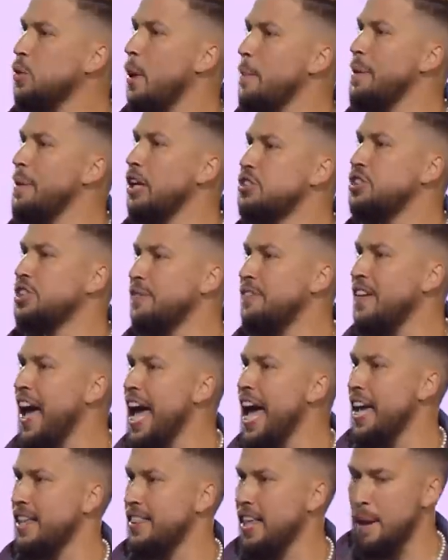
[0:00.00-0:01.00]
what builds your
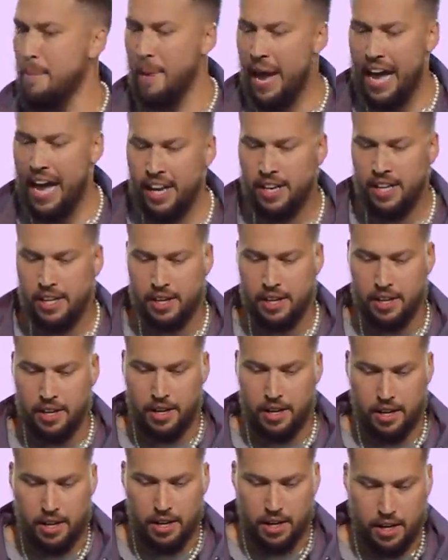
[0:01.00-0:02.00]
faith, amen?
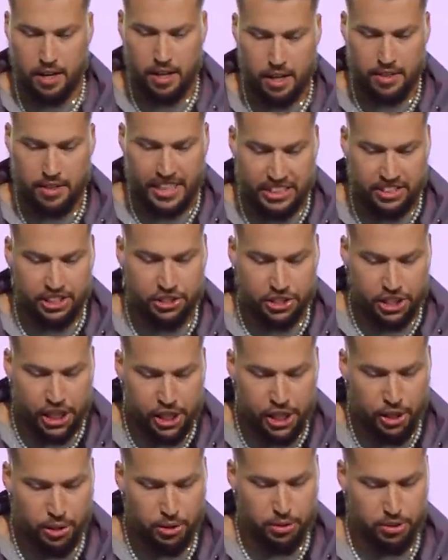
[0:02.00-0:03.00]
This is
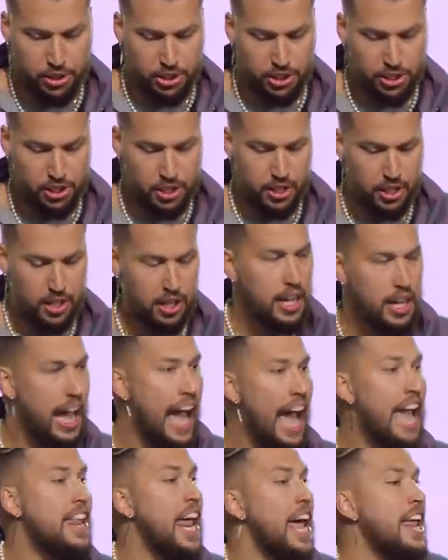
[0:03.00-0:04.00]
huge.
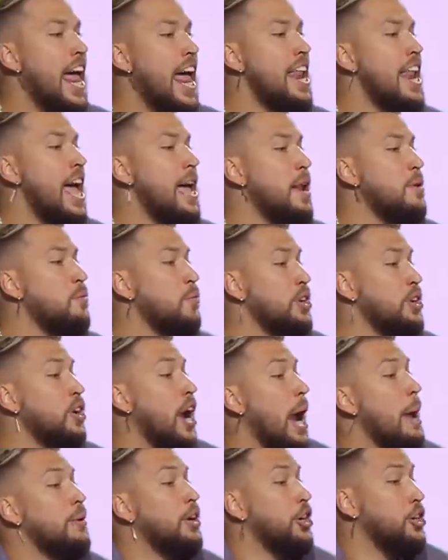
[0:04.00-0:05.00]
And, and, and when you're
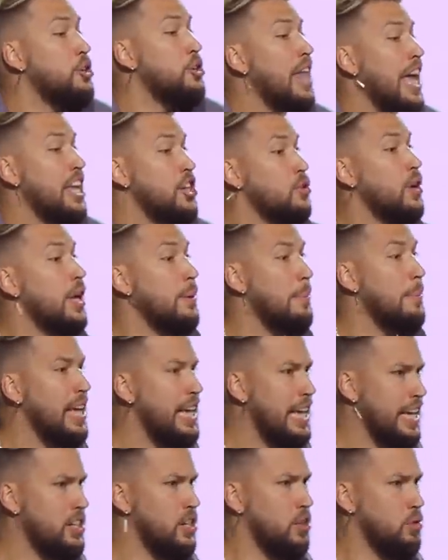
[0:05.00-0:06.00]
able to do that, you can
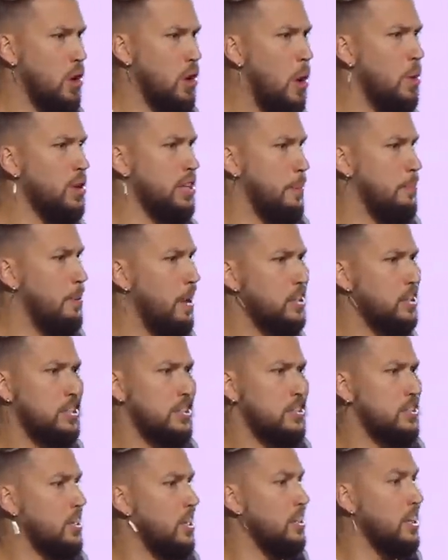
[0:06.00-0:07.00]
begin to roll with the
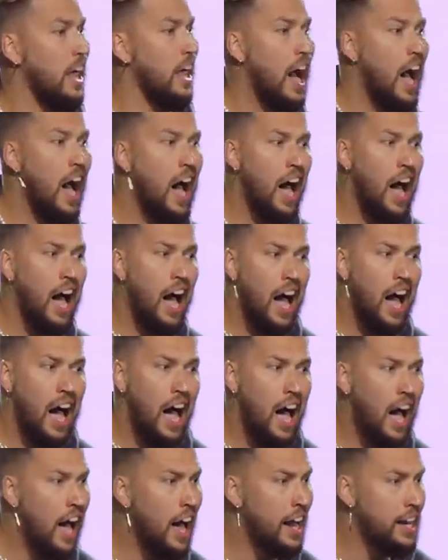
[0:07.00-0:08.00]
punches a
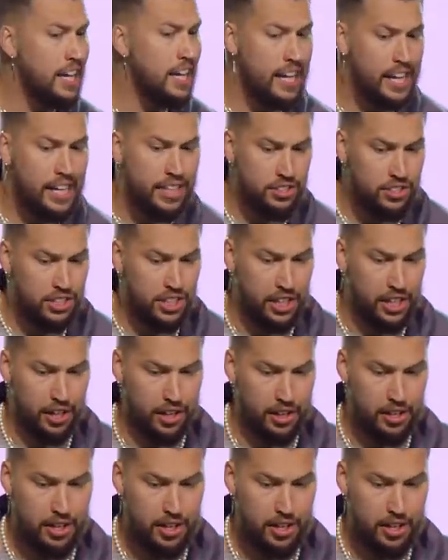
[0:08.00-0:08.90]
lot easier.